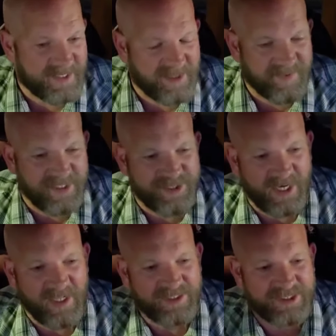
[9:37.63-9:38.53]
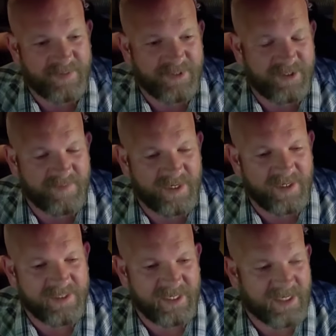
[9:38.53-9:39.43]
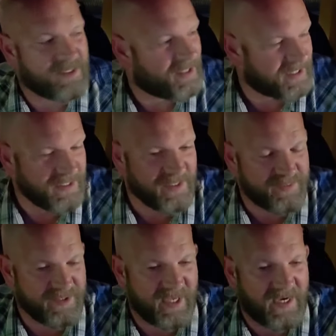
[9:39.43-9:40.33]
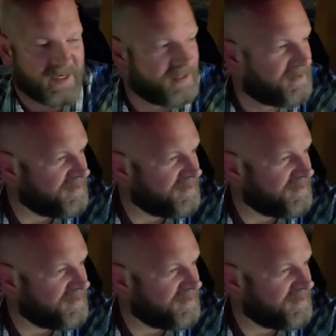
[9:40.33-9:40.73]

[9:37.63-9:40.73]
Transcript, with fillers: That'll be a solid seven hundred mile day. I can live with that.